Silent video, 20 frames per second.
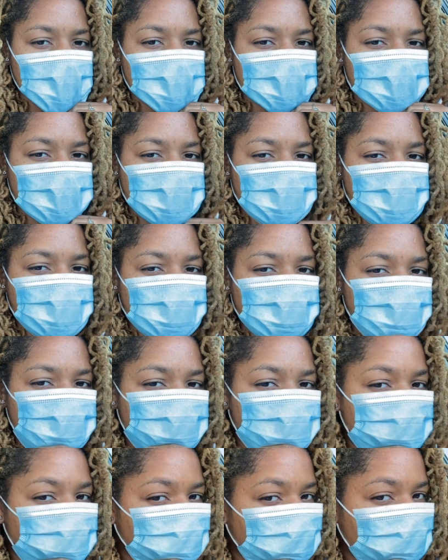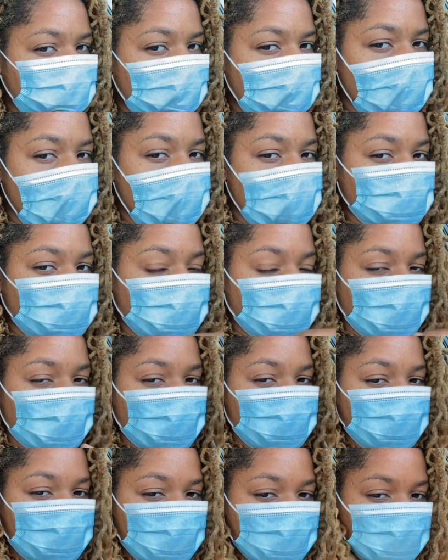right now, so I get
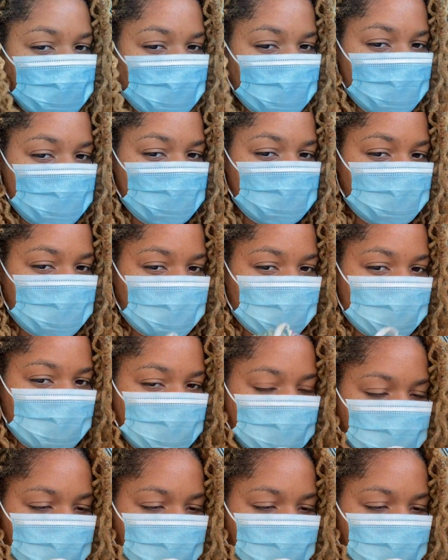one. But